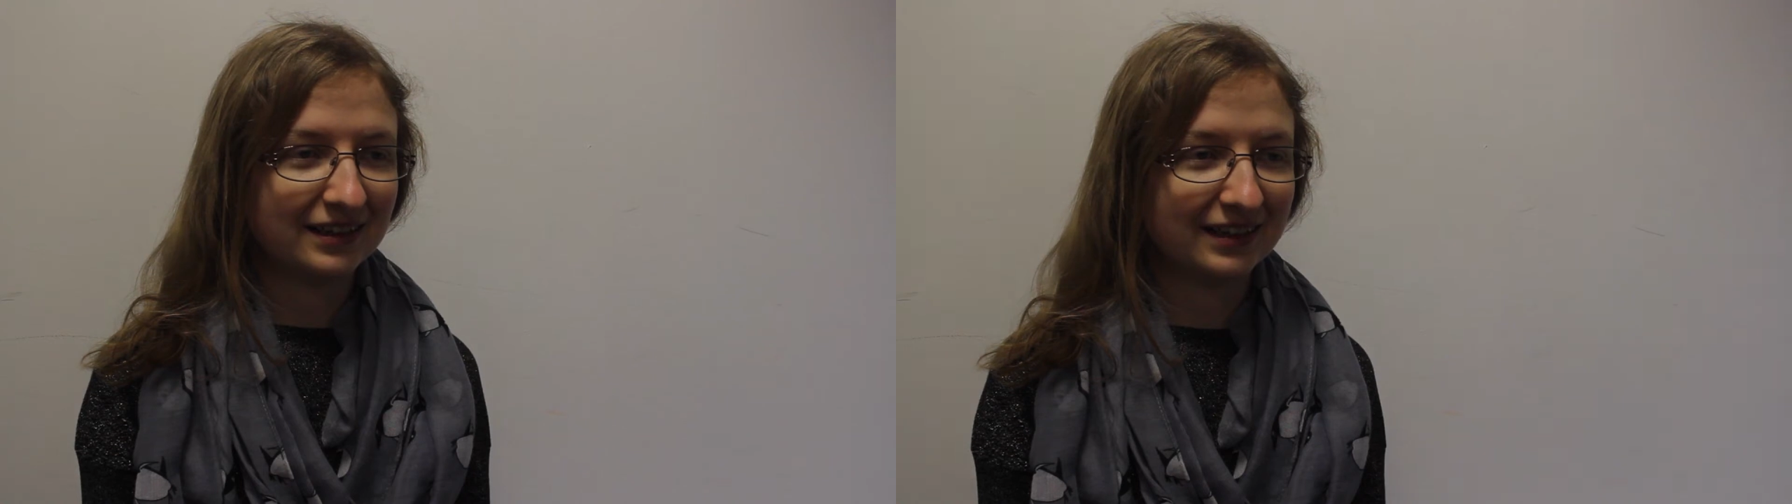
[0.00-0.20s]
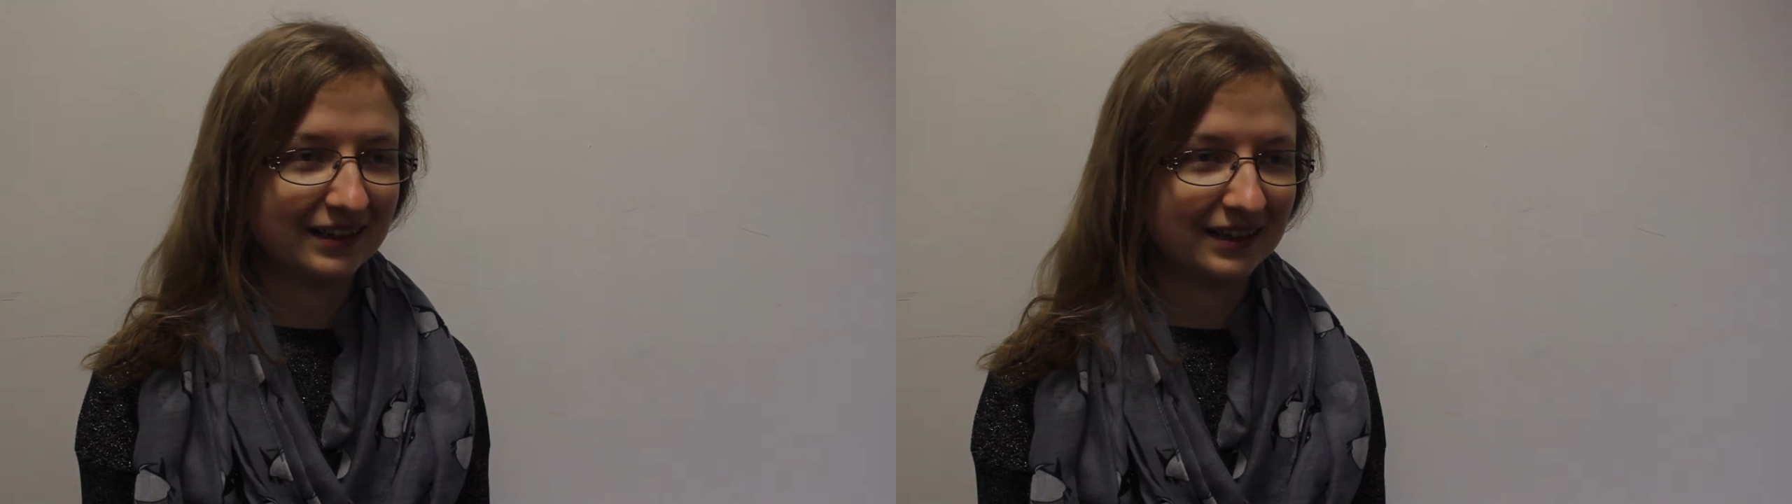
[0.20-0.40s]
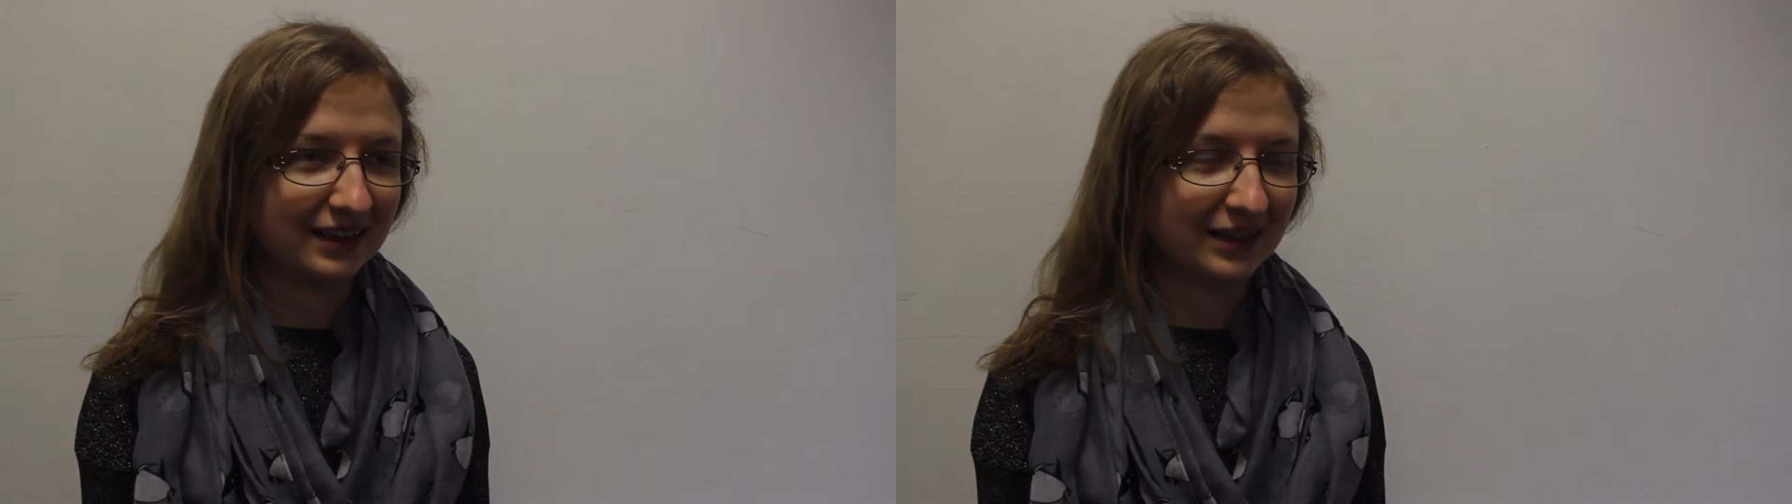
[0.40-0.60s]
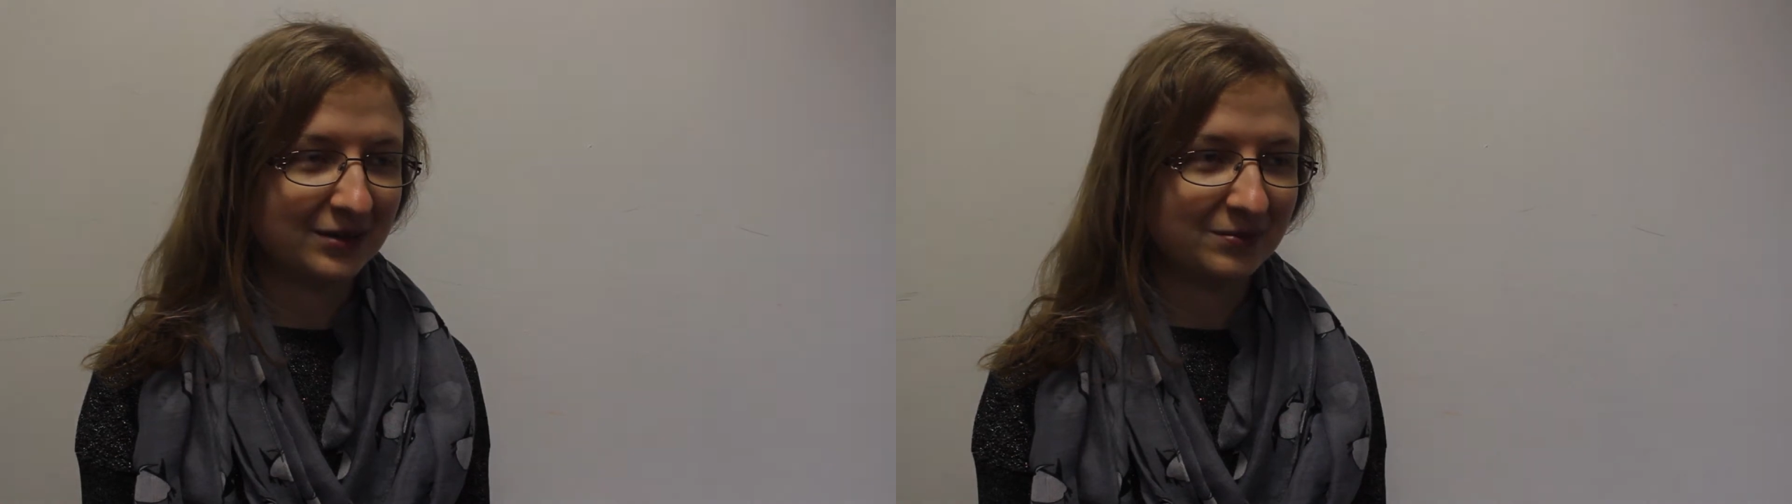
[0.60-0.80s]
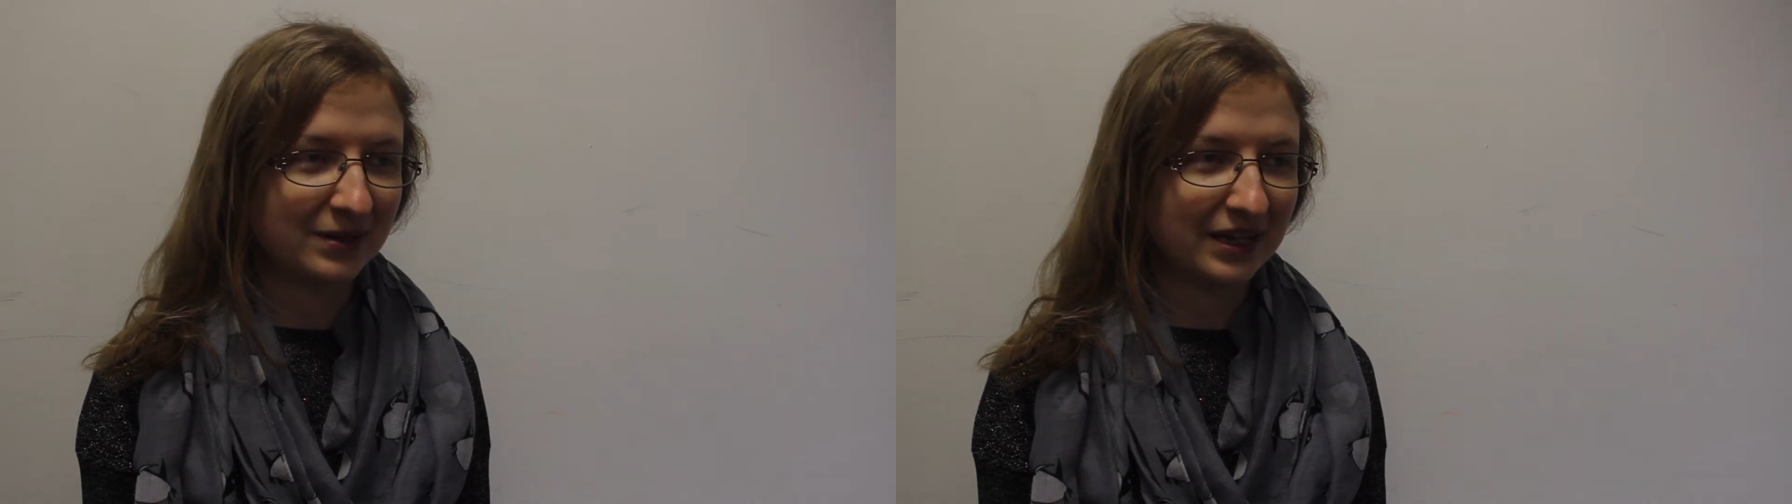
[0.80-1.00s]
Hi,
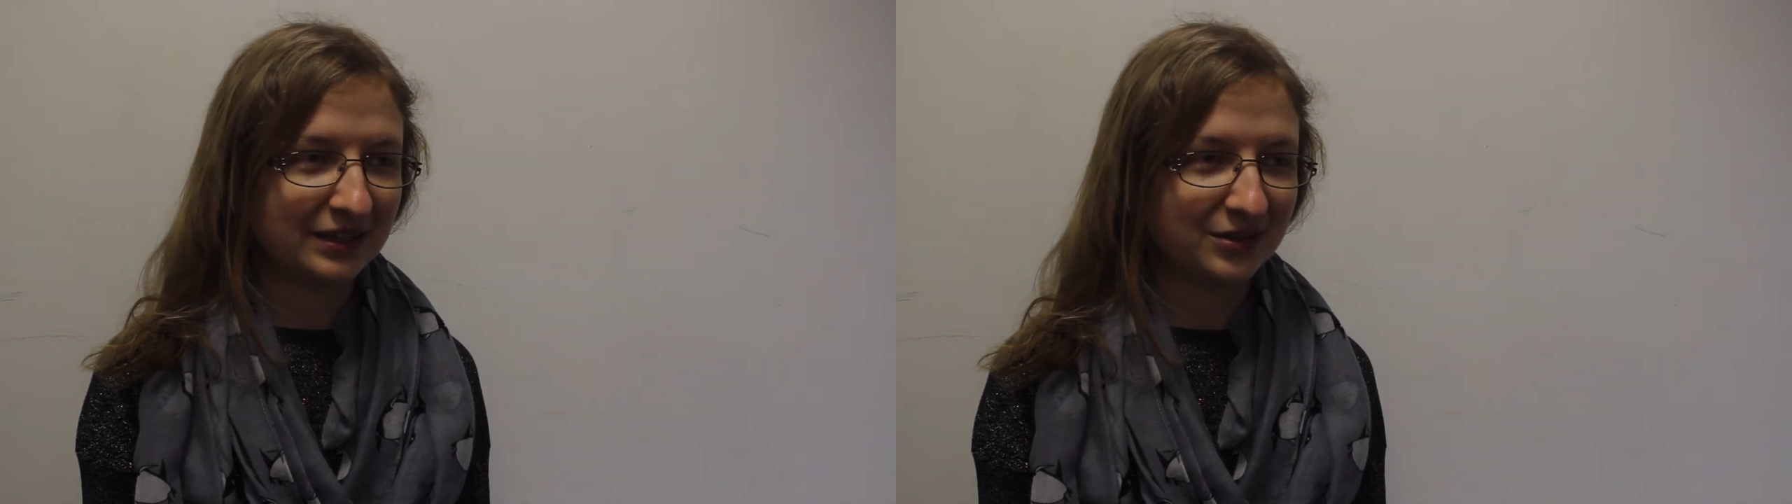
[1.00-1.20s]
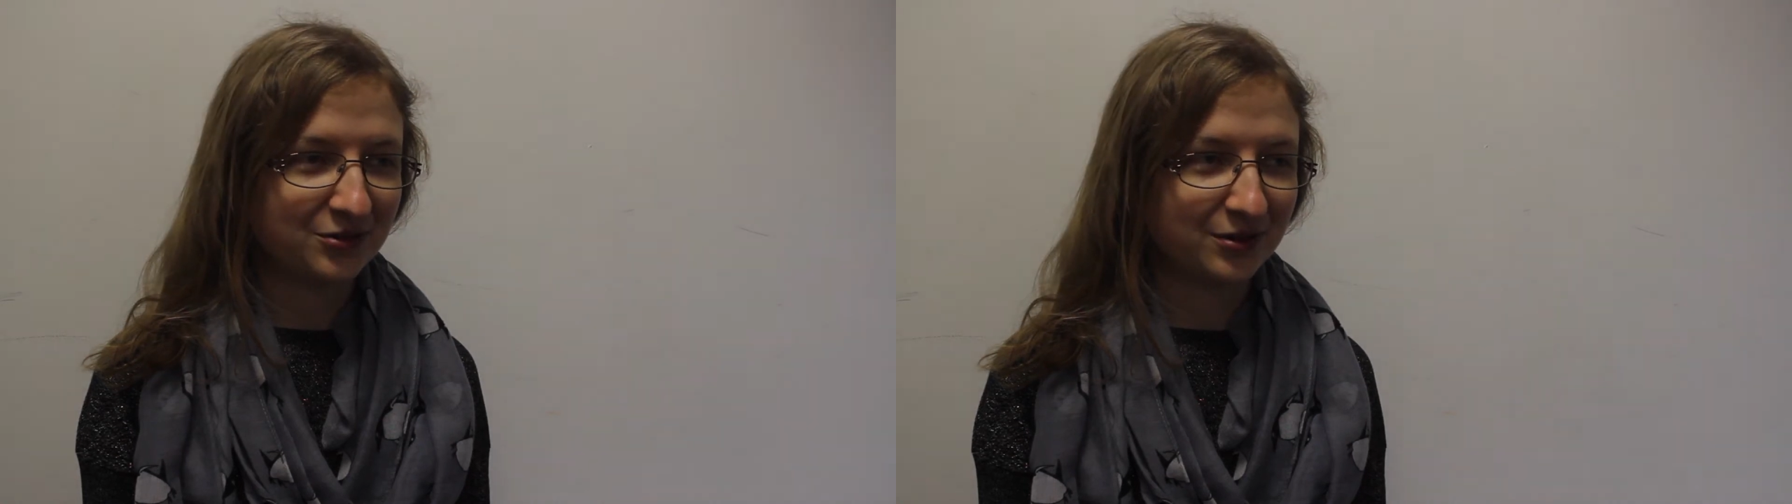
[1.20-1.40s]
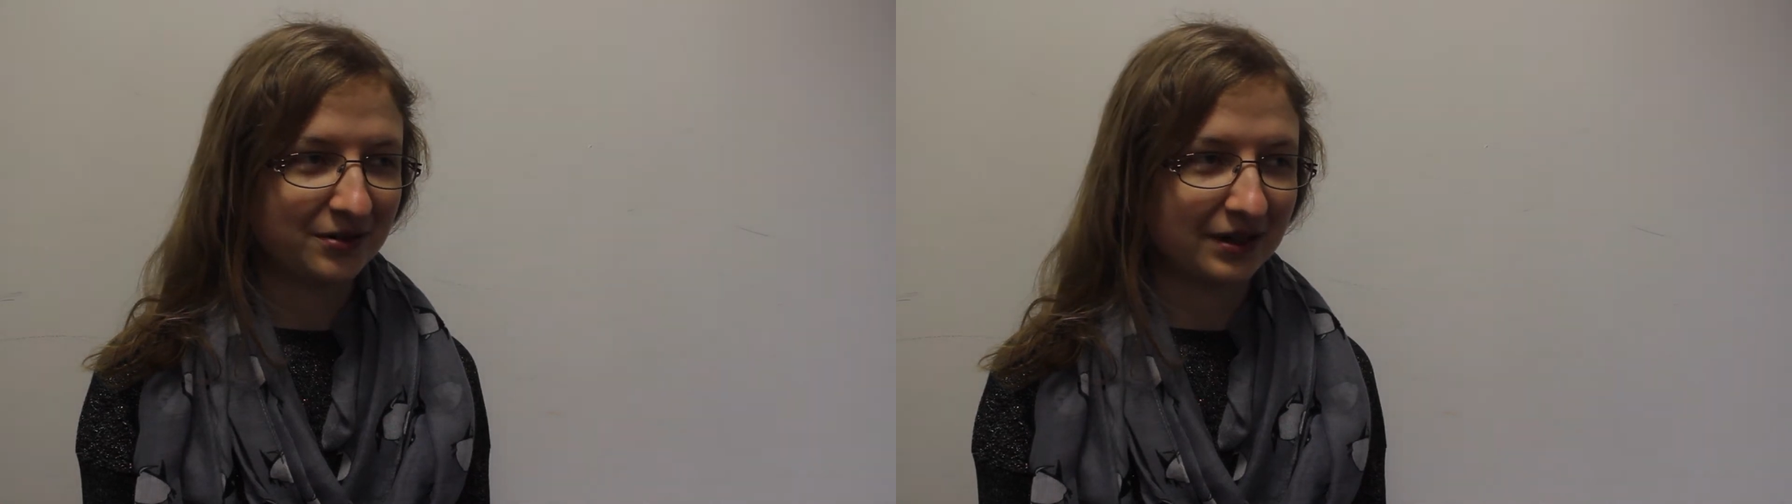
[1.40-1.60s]
I'm Ellie Drew.